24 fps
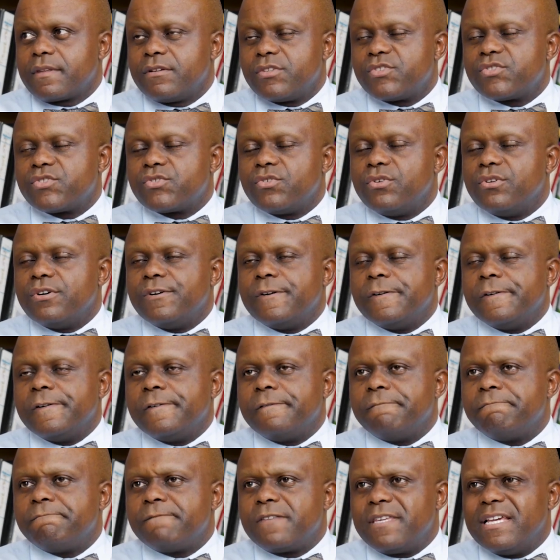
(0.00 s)

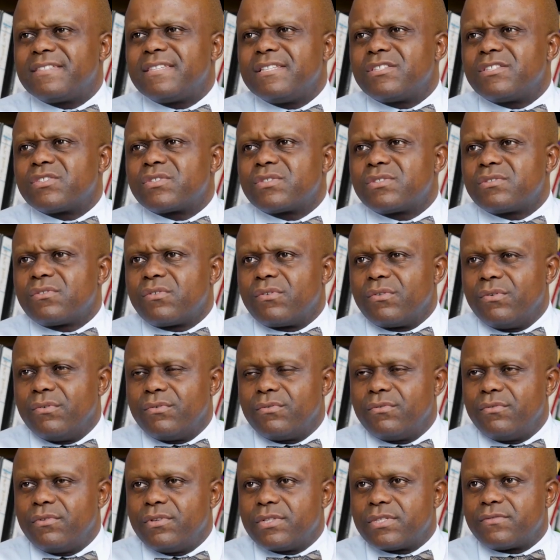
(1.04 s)
So yes,
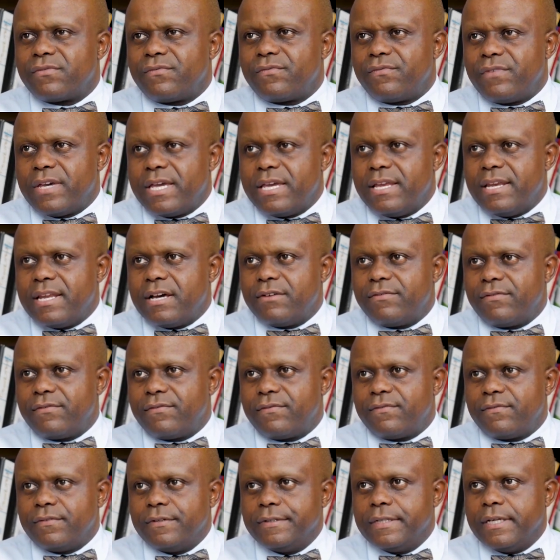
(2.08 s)
it's fair enough
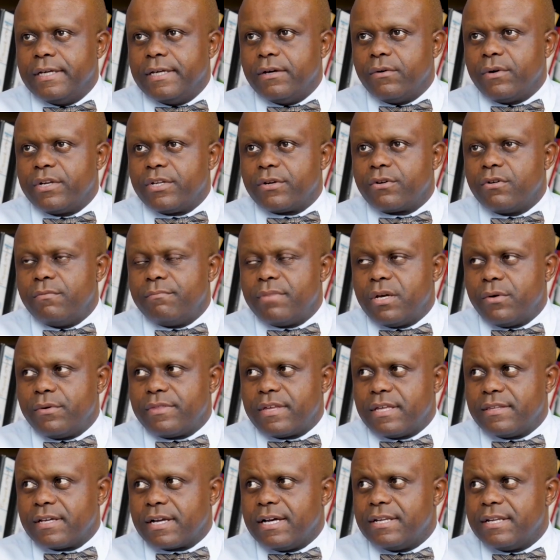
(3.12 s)
when you compare with
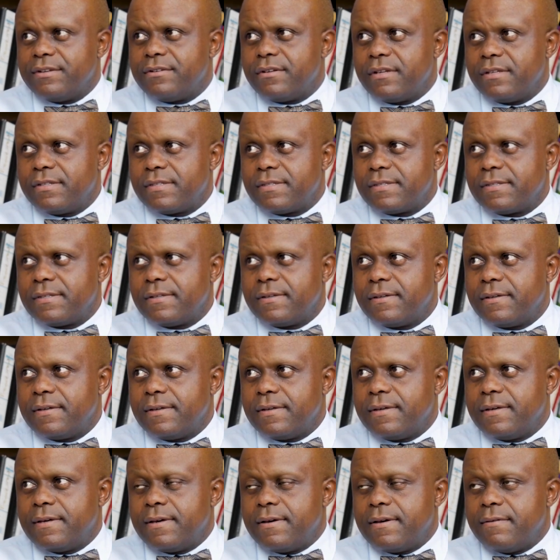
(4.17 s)
other countries,
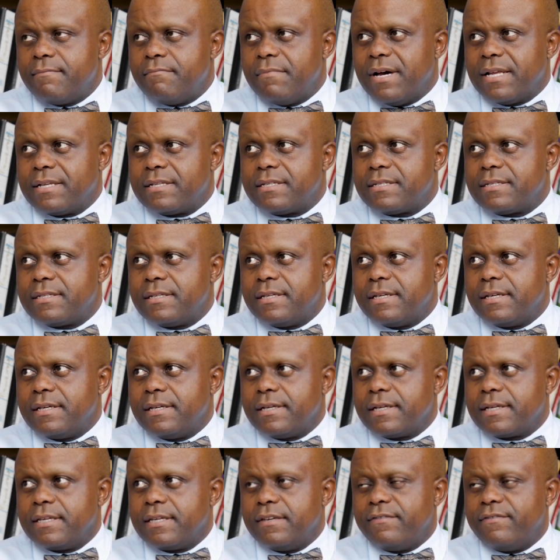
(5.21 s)
but
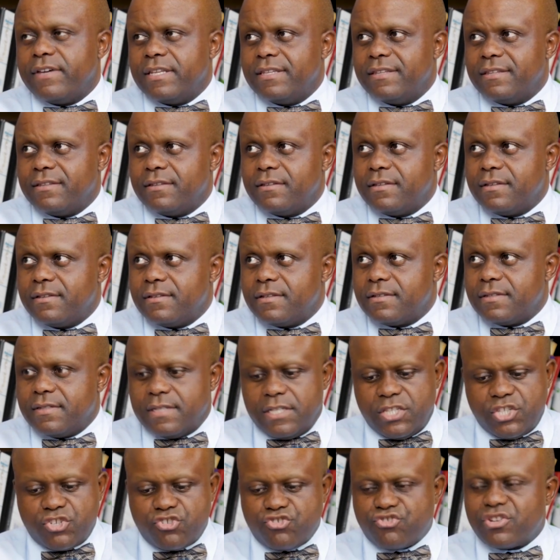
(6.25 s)
given
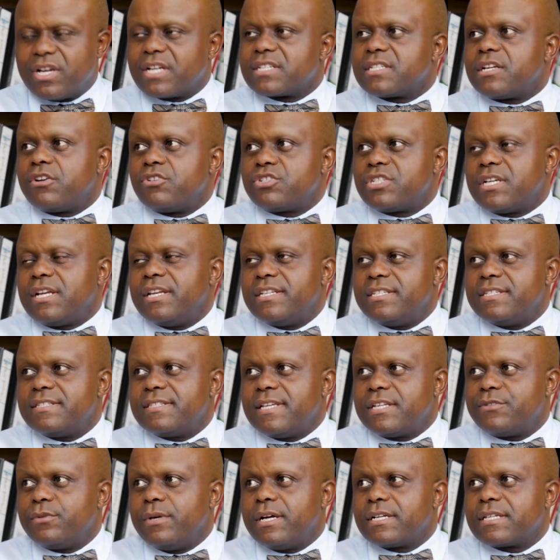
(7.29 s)
the structural challenges
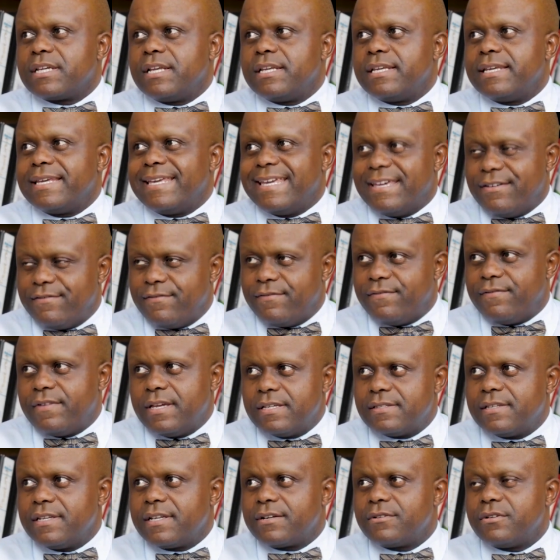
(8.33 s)
that we actually have
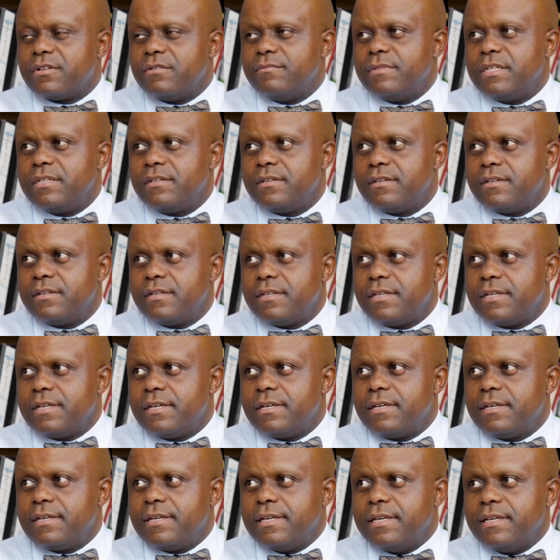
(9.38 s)
as an economy,
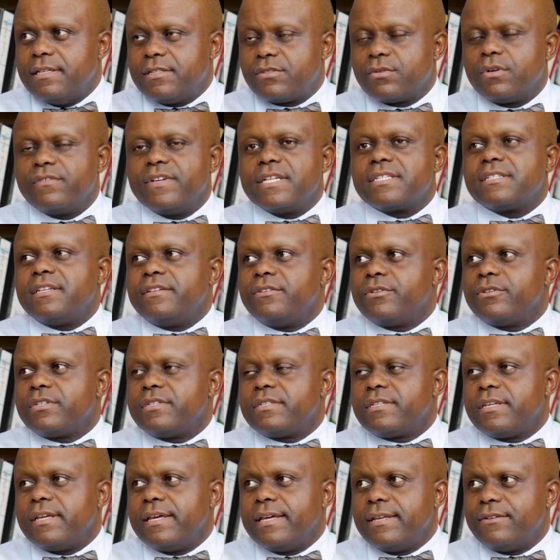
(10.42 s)
it's obviously not
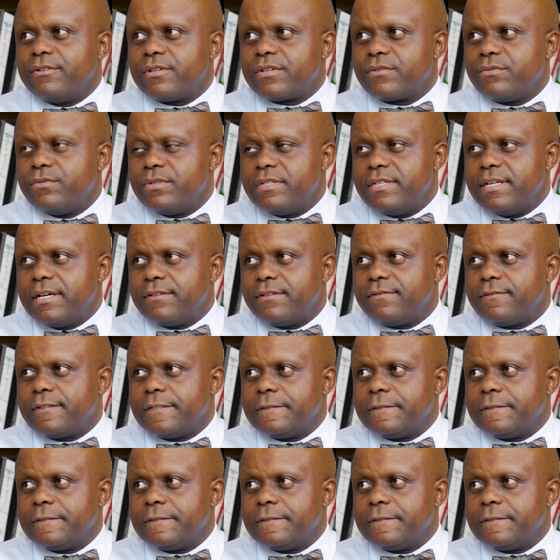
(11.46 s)
good enough.